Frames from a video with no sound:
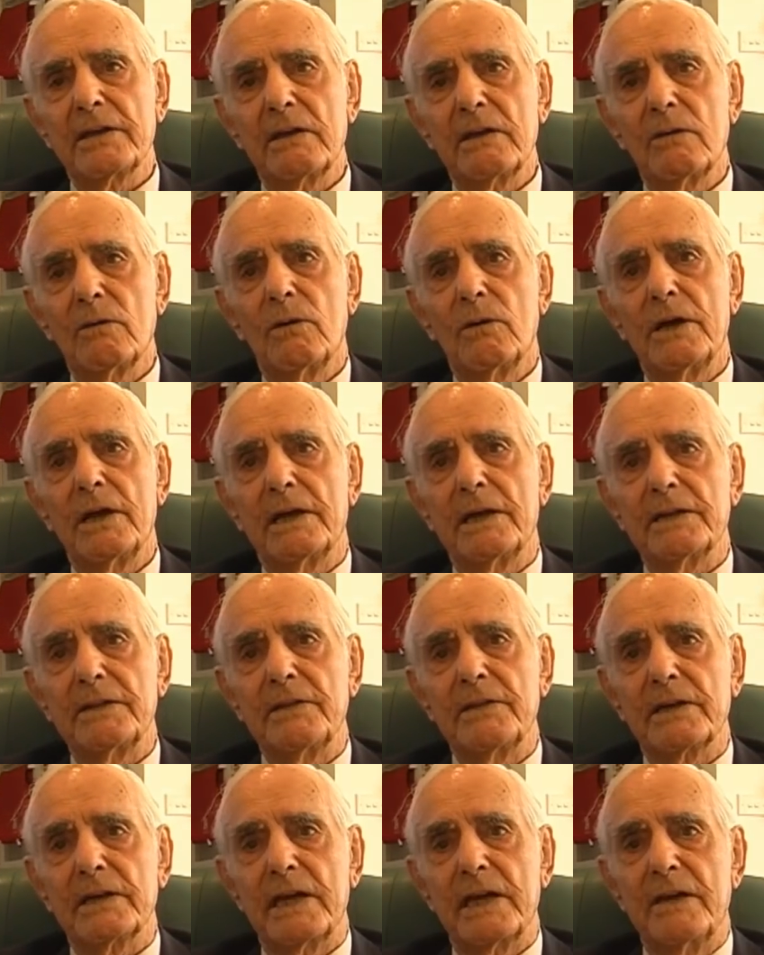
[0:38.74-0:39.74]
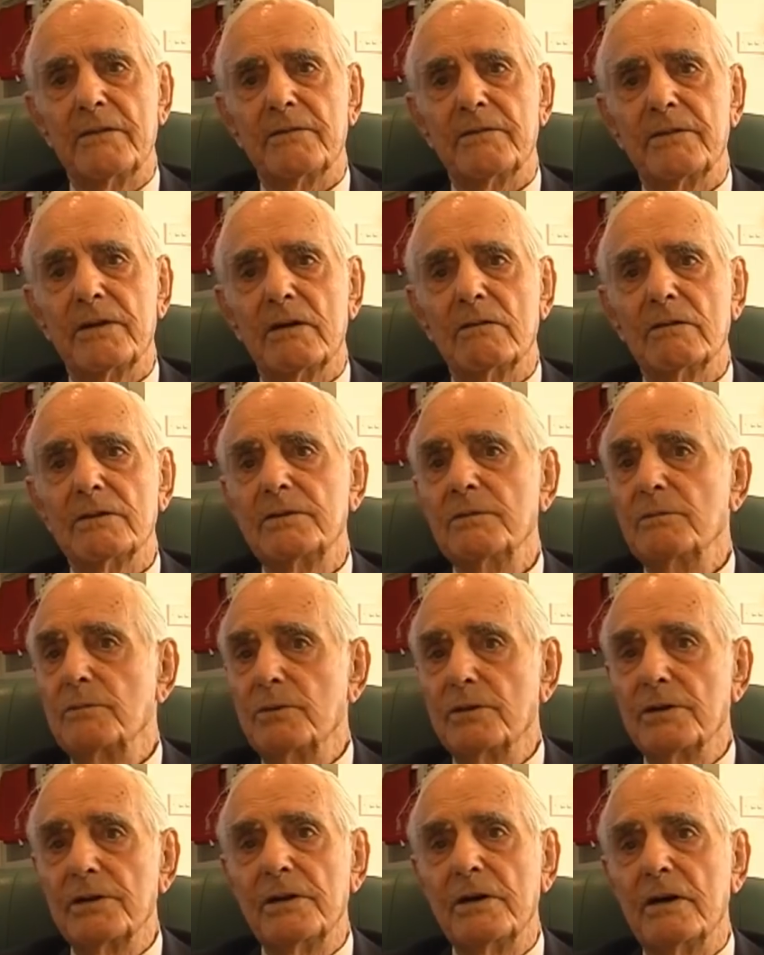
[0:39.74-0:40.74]
way out in the country. I wasn't
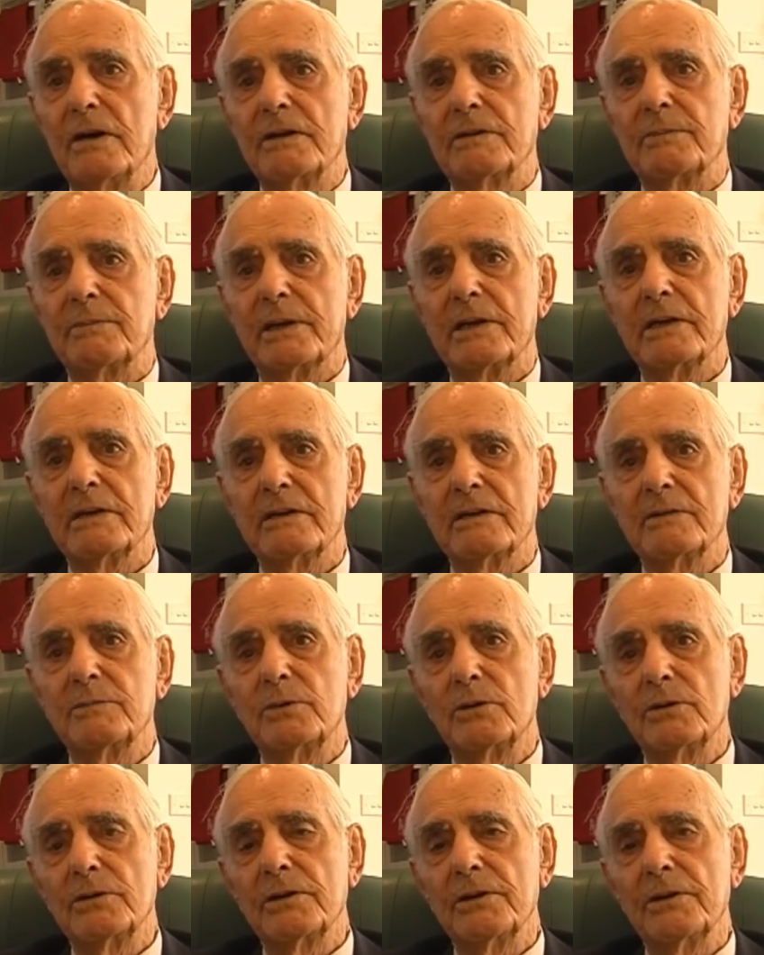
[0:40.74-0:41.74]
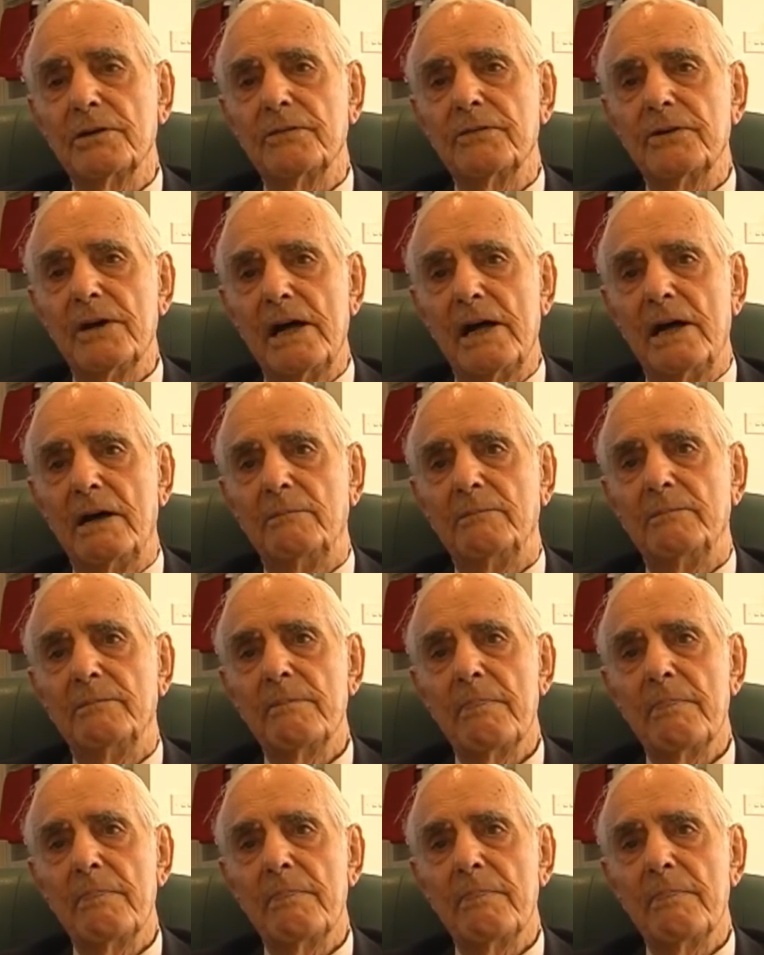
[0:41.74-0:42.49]
born in a hospital, I was born on a farm.